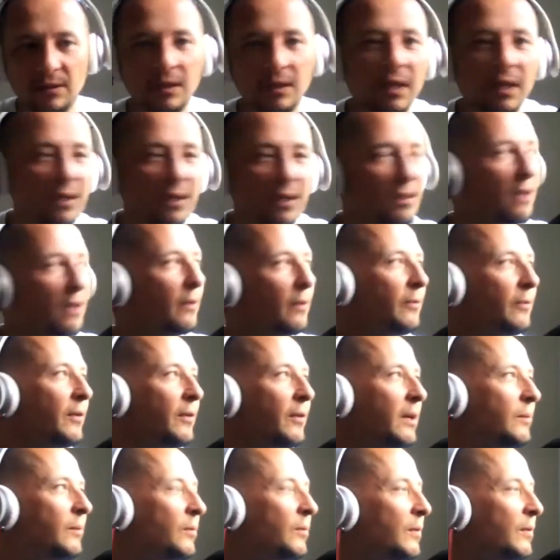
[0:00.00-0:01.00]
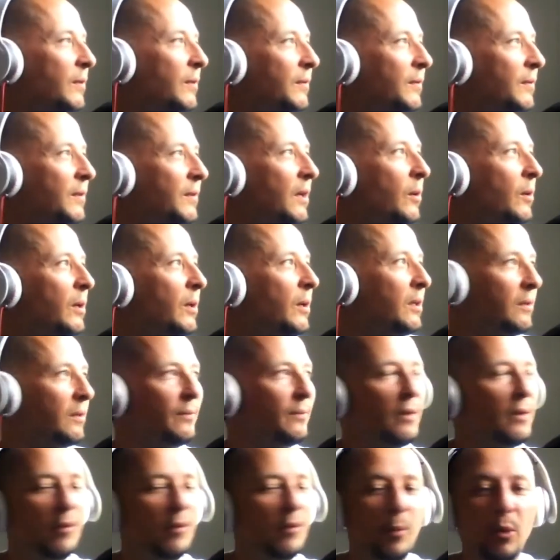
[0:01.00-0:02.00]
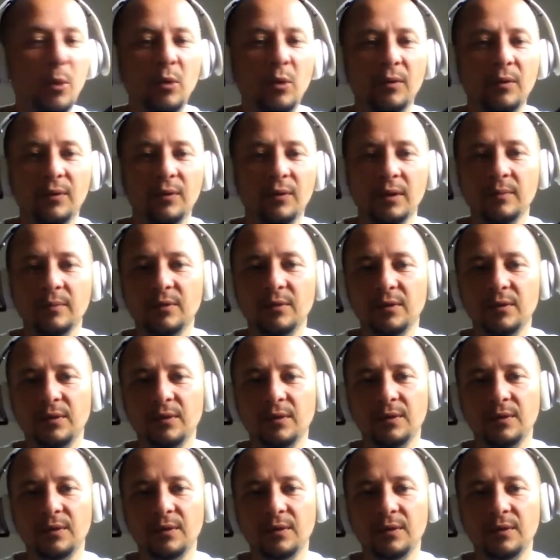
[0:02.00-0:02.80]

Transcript: Is there a frame for 50 quid? I've never bought a frame for 50